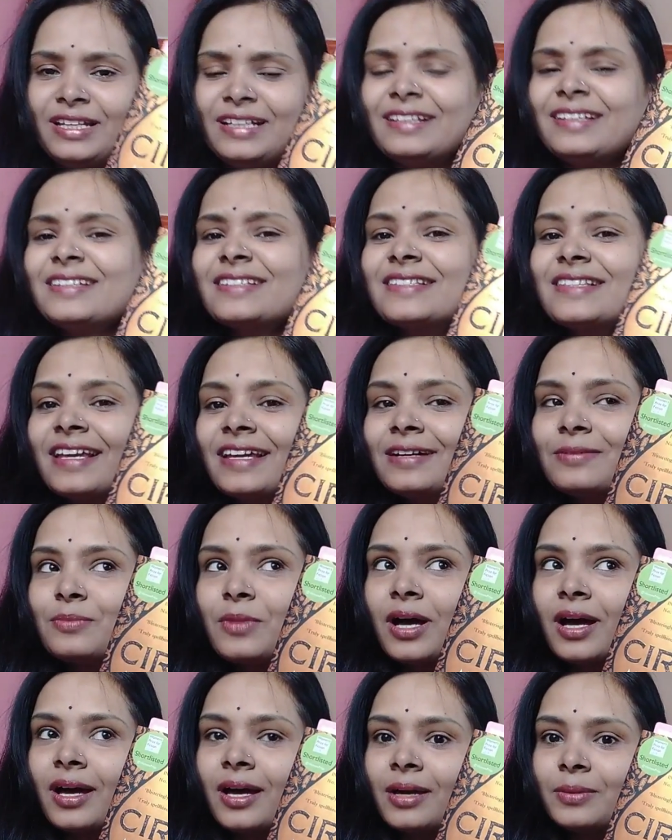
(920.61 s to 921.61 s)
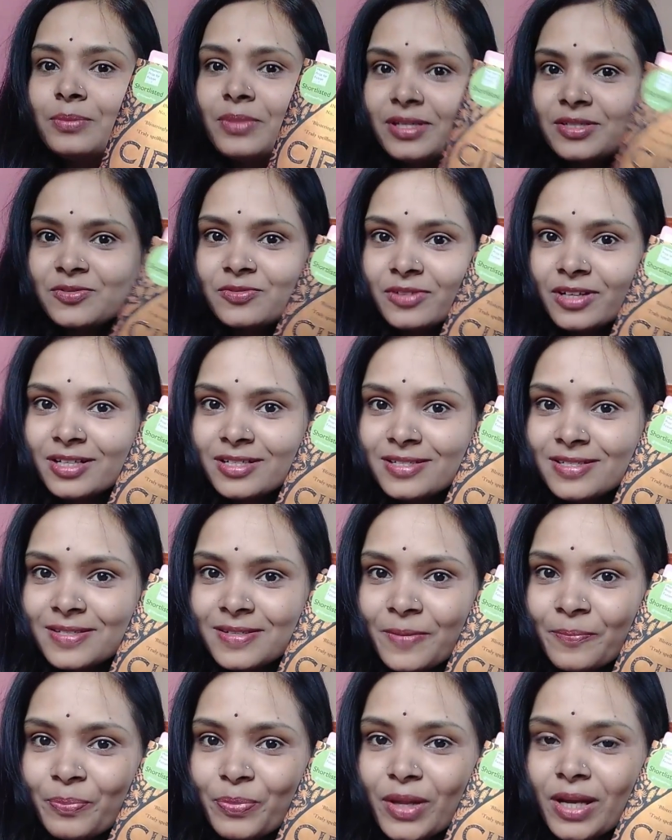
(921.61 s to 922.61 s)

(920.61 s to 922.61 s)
It is like my best friends.